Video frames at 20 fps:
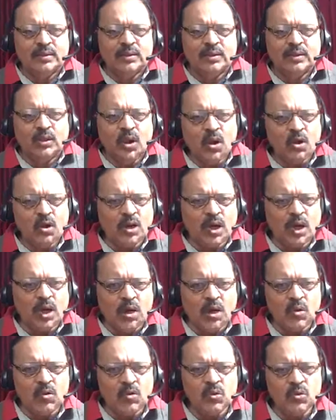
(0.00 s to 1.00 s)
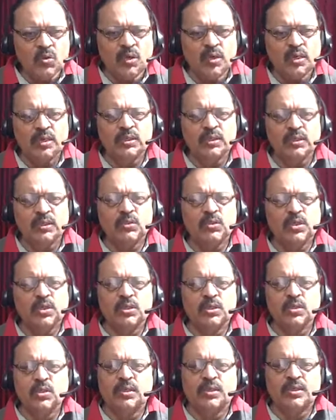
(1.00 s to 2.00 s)
log how you are
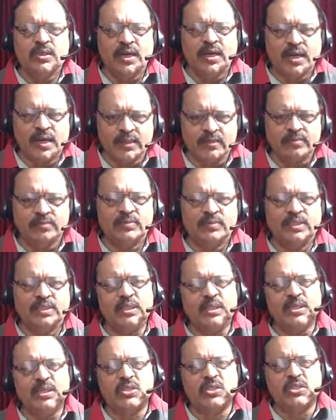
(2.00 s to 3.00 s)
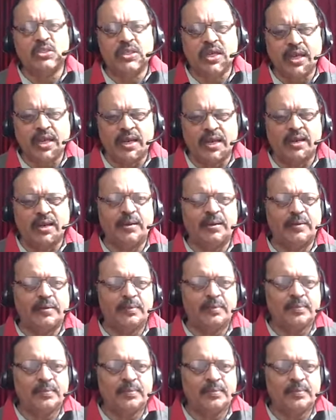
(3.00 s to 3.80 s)
using your time each day.